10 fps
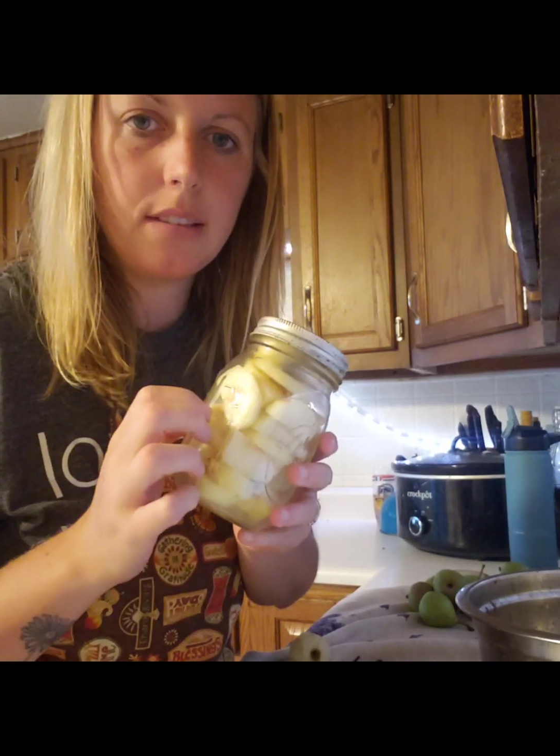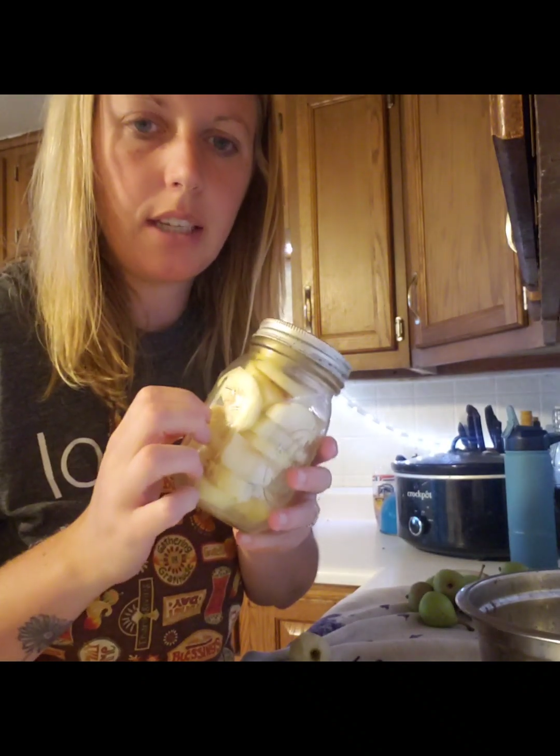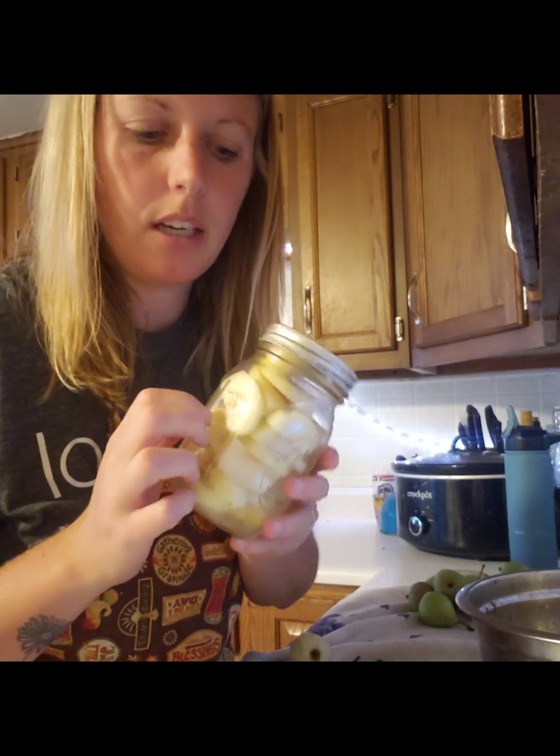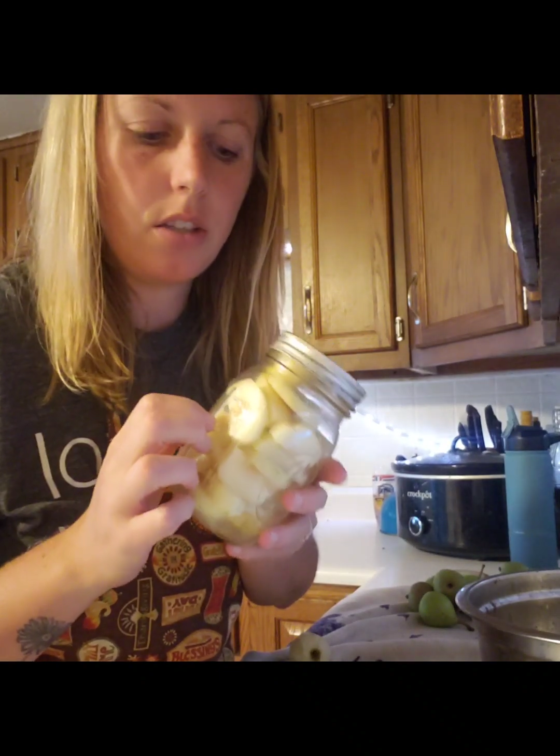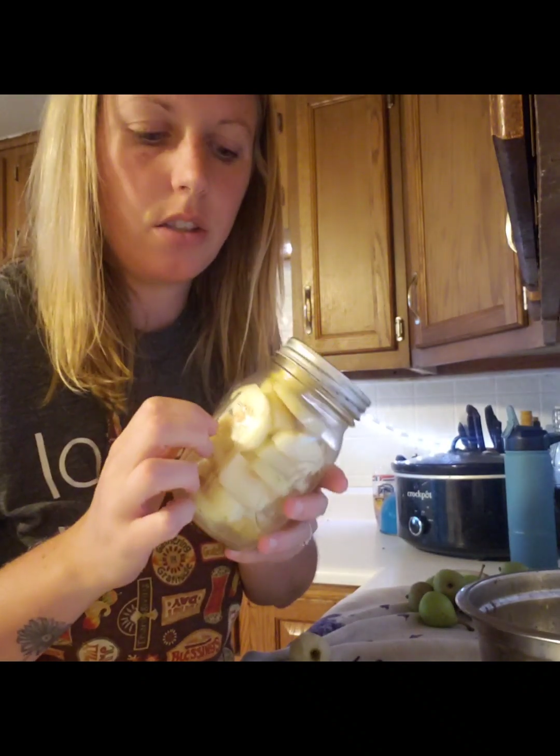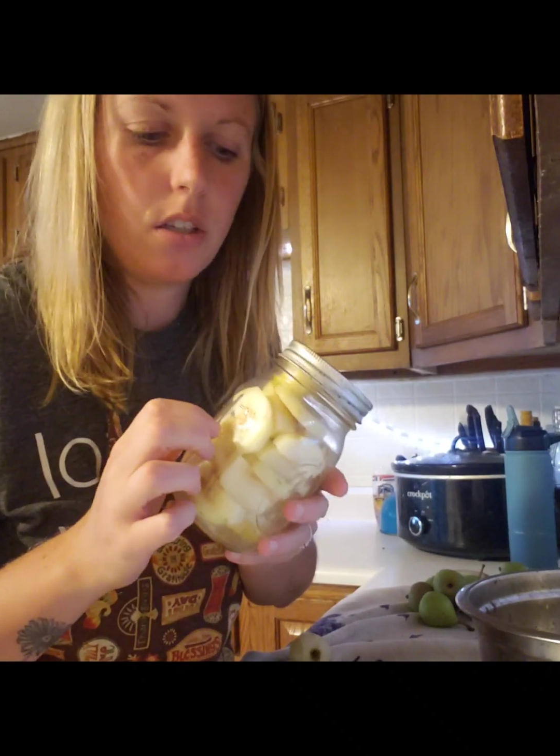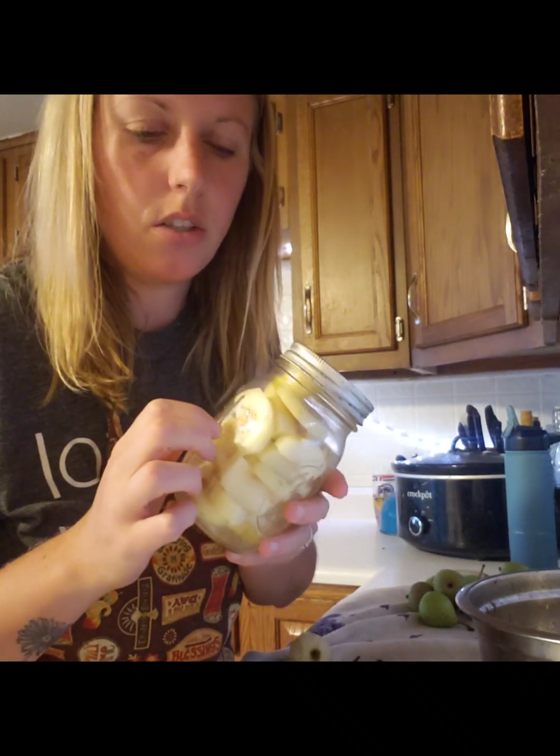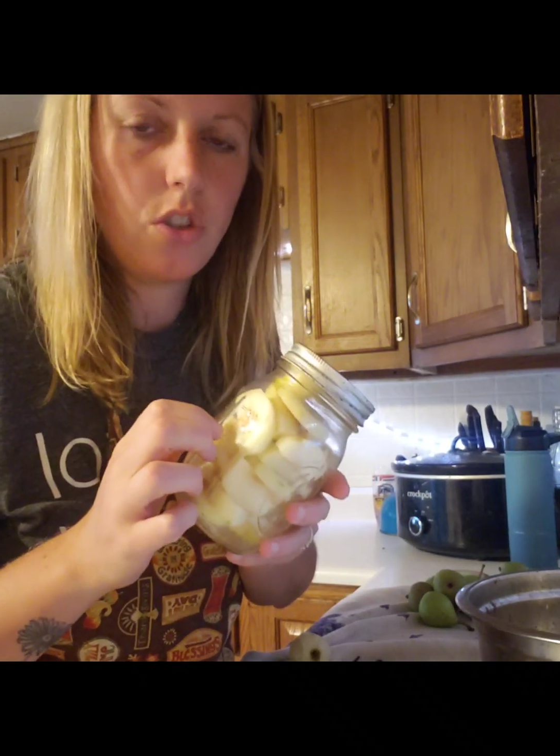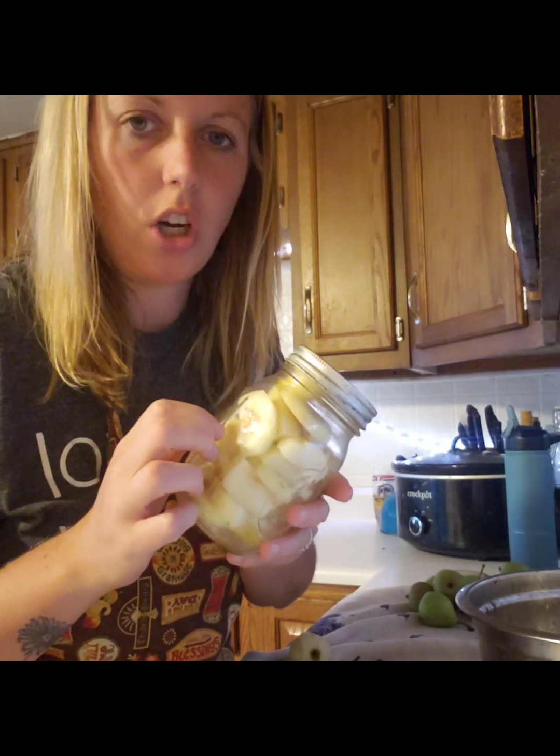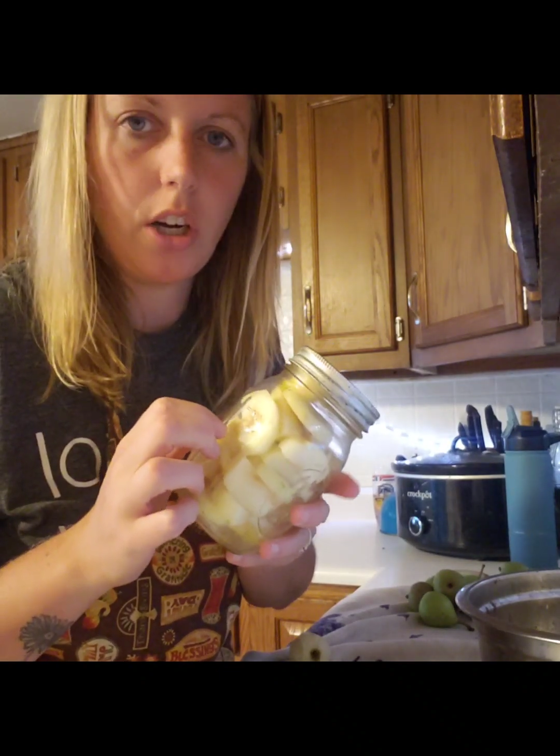size
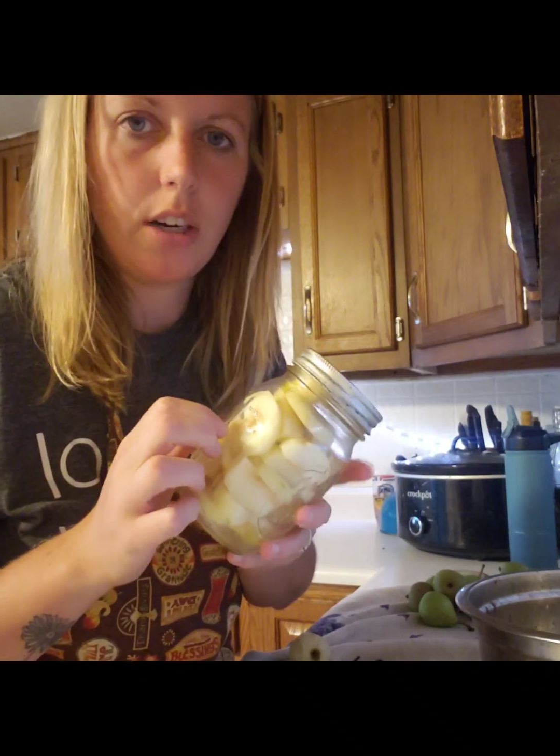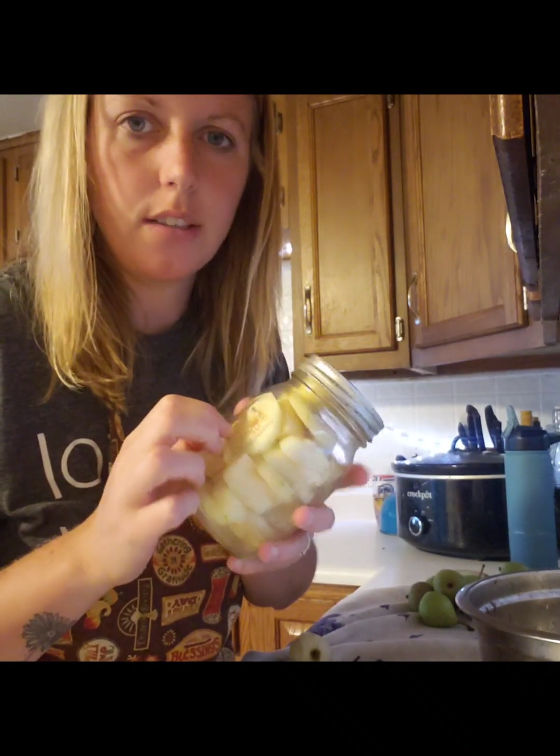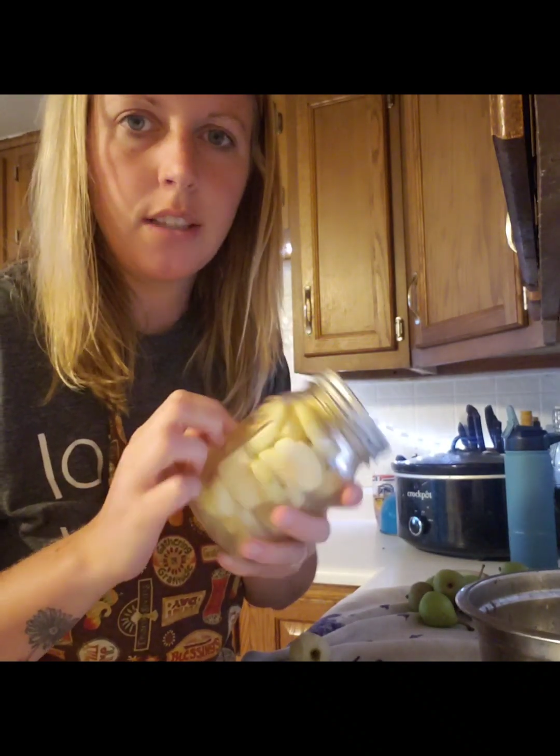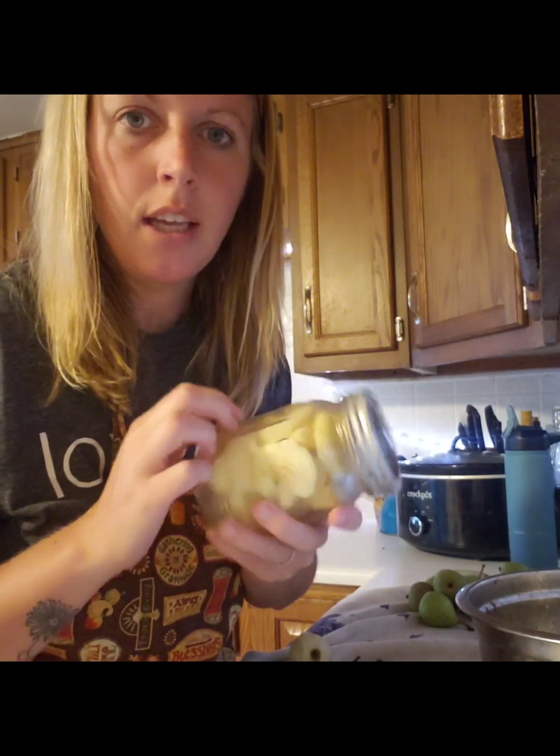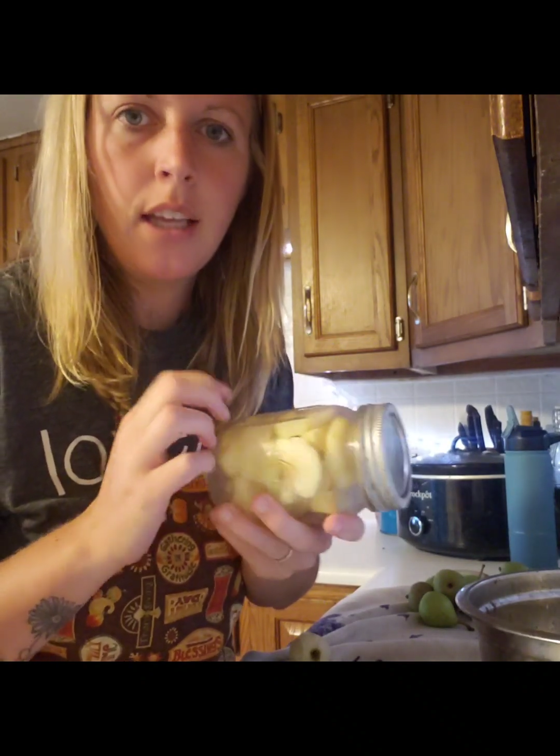jars